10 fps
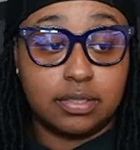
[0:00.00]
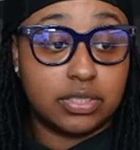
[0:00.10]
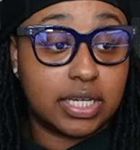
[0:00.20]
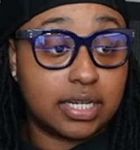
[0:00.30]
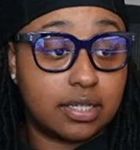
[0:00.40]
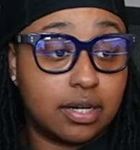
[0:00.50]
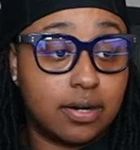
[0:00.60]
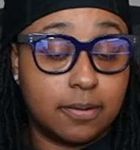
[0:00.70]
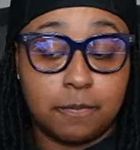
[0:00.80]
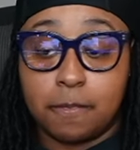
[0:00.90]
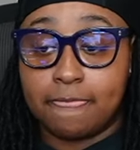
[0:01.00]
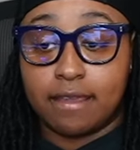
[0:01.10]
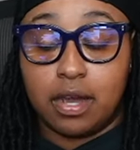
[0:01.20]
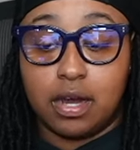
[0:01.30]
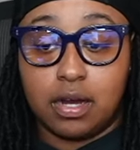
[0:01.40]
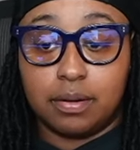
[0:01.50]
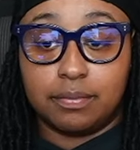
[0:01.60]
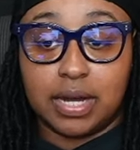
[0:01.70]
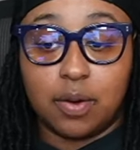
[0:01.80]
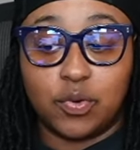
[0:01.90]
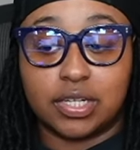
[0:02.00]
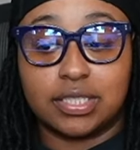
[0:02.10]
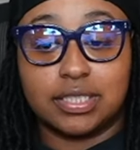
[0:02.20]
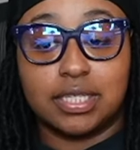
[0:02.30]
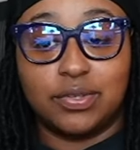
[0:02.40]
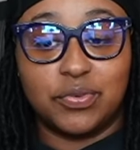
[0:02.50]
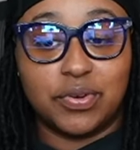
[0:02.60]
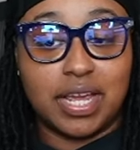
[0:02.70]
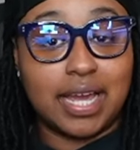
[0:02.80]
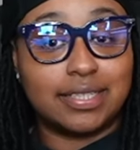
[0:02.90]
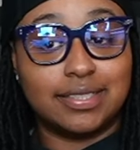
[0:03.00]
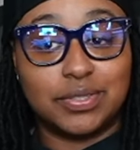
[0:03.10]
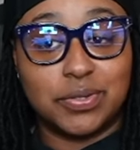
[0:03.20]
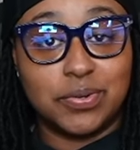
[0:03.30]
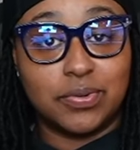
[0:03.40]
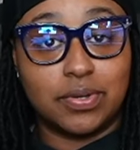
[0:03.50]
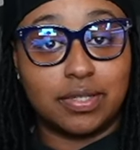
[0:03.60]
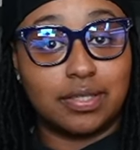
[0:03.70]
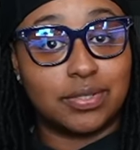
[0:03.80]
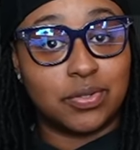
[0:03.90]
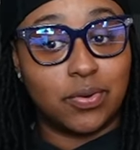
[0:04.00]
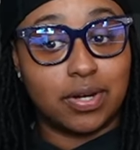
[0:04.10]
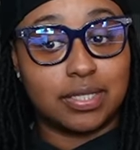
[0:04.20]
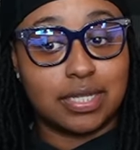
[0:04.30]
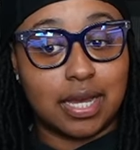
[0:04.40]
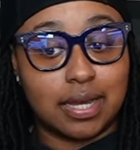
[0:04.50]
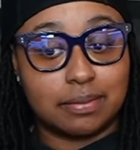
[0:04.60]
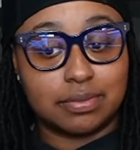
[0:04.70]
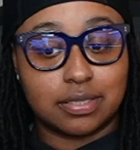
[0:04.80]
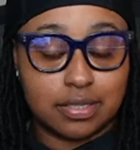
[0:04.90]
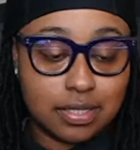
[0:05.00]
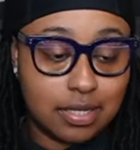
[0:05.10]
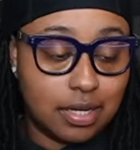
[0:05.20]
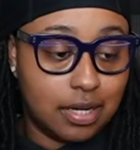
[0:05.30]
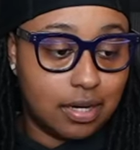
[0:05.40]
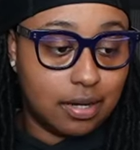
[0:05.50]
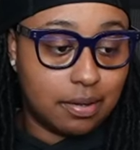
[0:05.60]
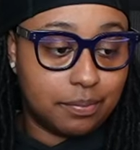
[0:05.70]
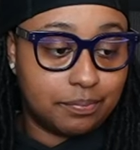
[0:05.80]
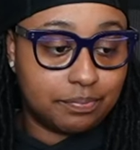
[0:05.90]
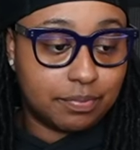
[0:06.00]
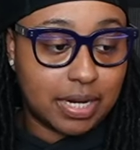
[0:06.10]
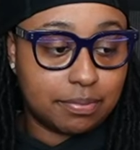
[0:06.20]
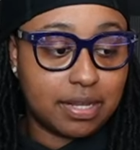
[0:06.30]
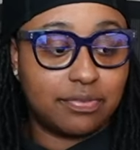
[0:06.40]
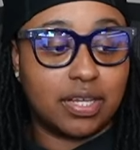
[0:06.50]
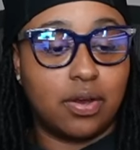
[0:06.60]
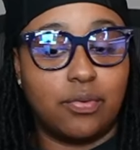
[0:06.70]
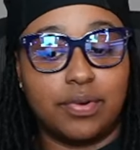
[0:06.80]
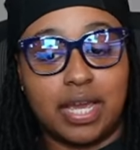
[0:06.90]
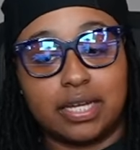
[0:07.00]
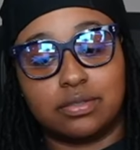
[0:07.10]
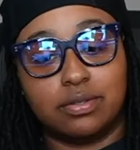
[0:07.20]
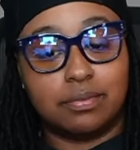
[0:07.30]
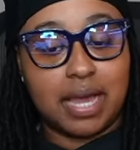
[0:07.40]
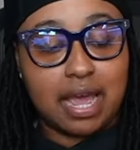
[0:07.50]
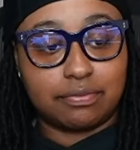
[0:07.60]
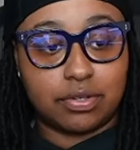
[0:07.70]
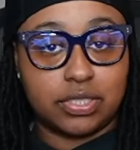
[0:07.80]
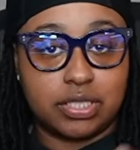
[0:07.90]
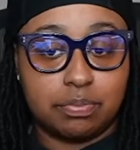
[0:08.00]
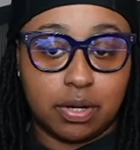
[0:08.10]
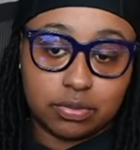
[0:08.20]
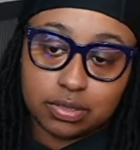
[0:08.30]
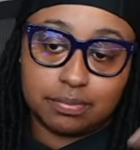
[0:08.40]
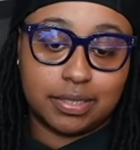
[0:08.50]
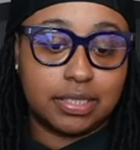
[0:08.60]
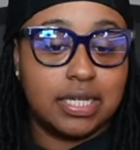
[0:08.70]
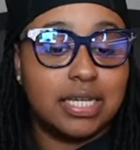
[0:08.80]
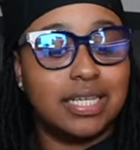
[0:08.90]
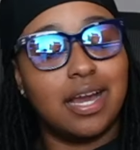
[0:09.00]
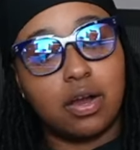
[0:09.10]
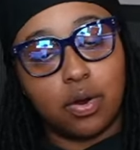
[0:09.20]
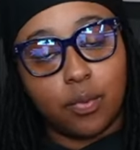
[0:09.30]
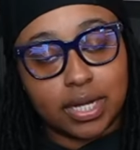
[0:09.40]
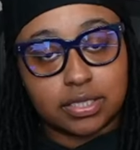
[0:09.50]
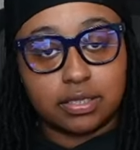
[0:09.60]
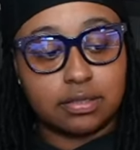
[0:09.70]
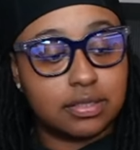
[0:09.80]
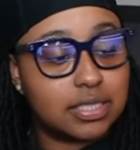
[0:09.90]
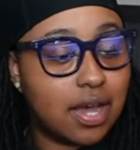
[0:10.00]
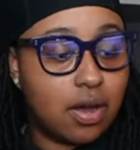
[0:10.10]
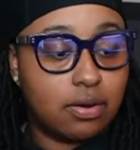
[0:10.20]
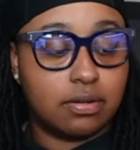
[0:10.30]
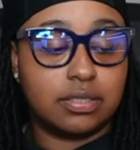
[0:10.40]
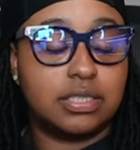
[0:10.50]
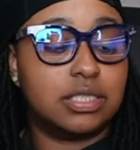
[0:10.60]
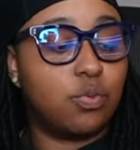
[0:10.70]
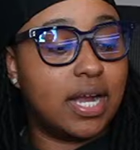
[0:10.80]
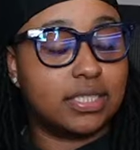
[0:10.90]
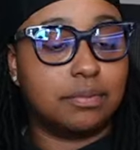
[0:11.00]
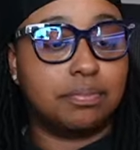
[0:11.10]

shout out to her. I want to continue to reacting to the story times. But I'm definitely going to react to them after she posts them, and y'all go watch it. That's all. Just watch it,